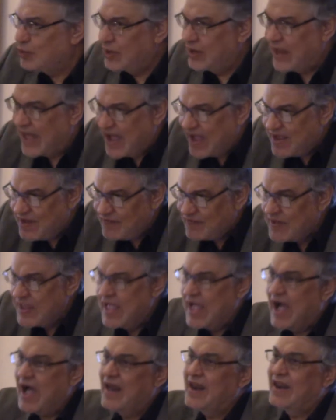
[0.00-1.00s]
Allah
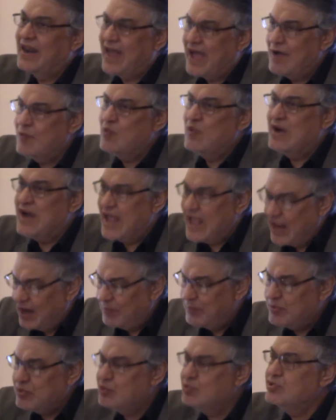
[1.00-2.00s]
will help you
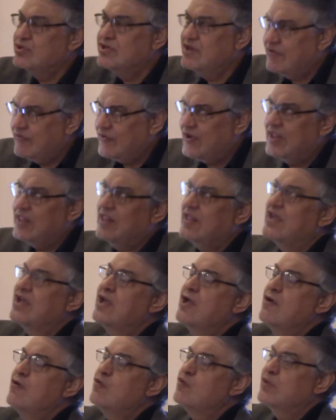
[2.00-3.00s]
definitely. Without
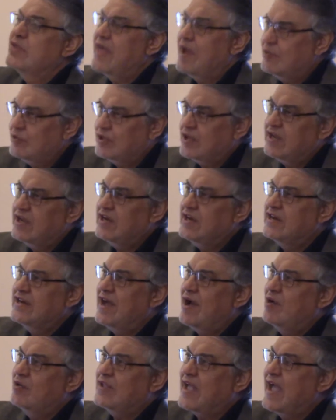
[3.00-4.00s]
any doubt, I have
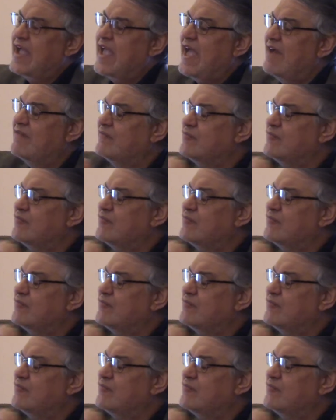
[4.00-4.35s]
no doubt